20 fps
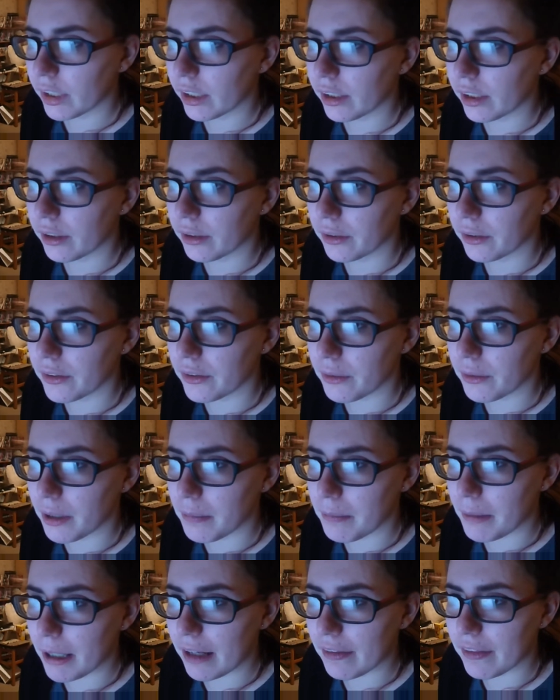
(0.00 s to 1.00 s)
I know it's quite
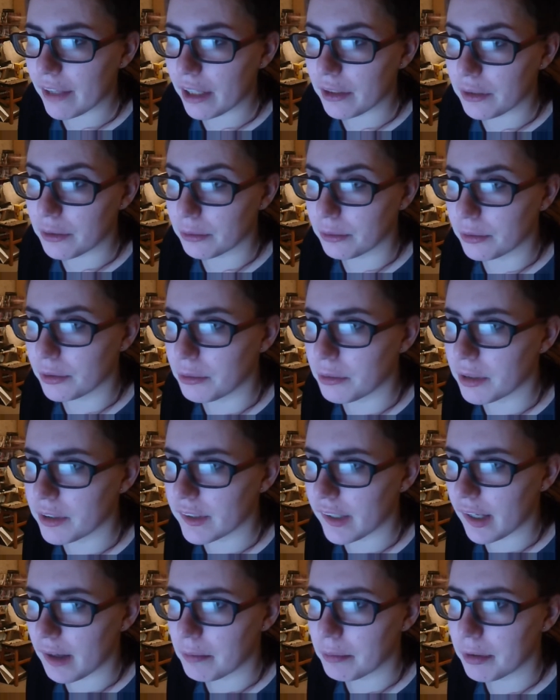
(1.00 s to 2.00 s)
bad. I don't know what
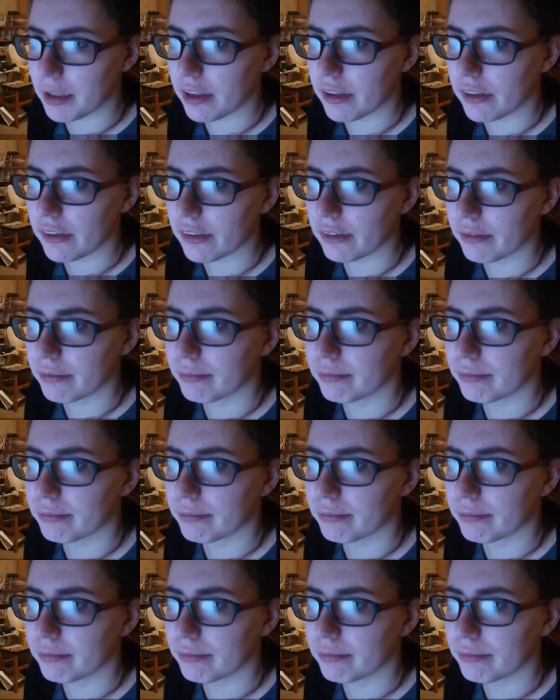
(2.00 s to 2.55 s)
scampi is.